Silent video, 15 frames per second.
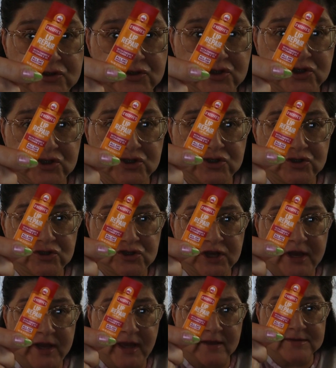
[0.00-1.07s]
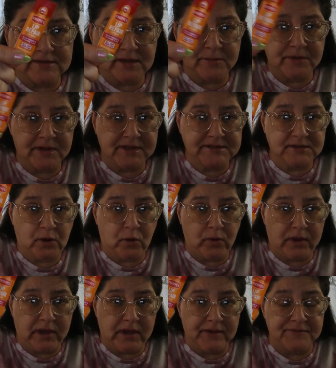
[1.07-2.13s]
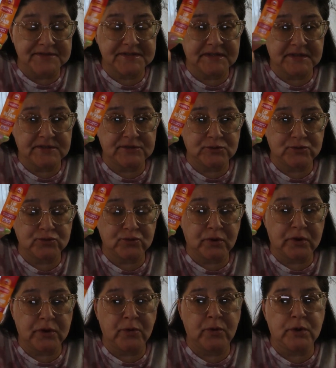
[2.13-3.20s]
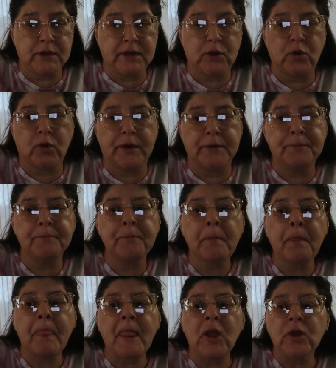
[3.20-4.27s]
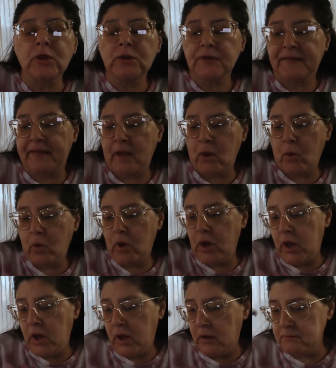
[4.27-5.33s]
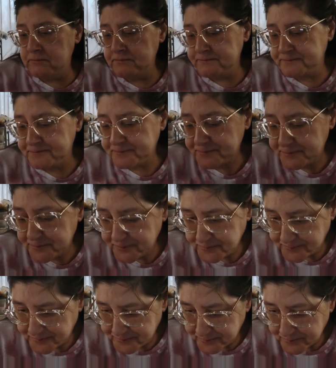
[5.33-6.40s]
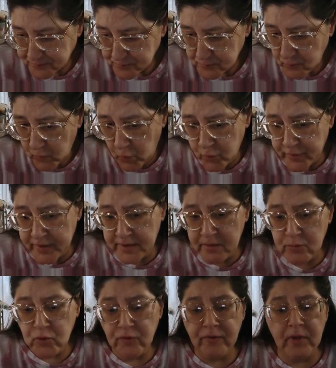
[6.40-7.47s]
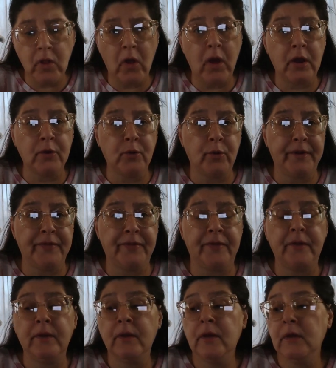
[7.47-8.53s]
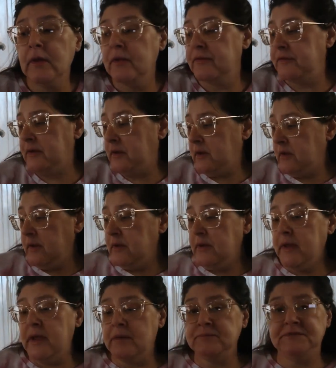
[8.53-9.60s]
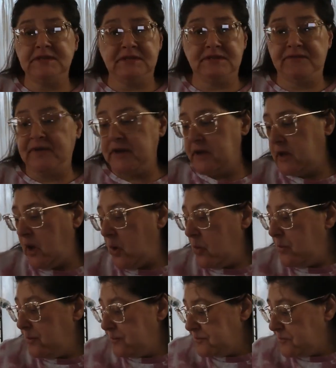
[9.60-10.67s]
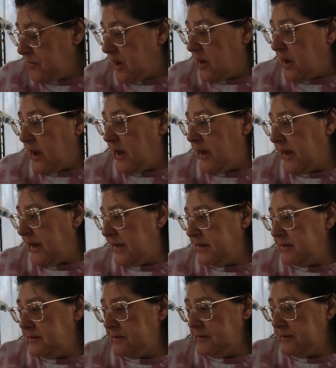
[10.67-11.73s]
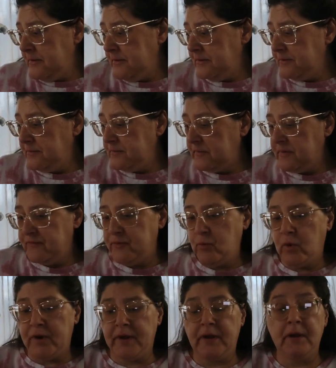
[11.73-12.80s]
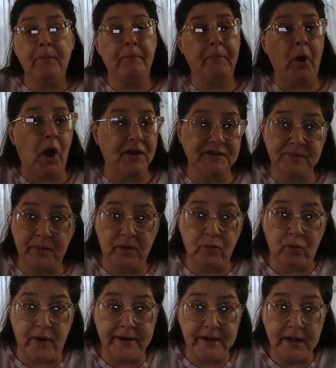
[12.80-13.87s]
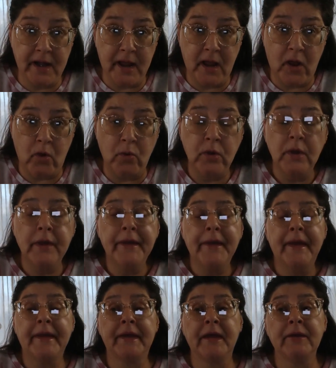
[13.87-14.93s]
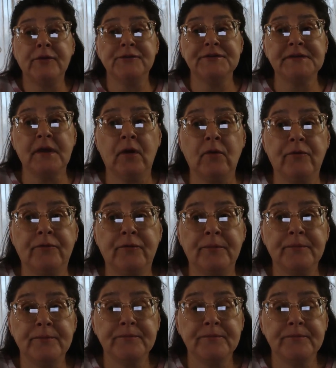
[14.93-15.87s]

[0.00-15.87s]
Ch check out some of this O'Keeffe's. It's really, really good. So, um, we're going to move along with the empties video. And if you want to pause me right now and get yourself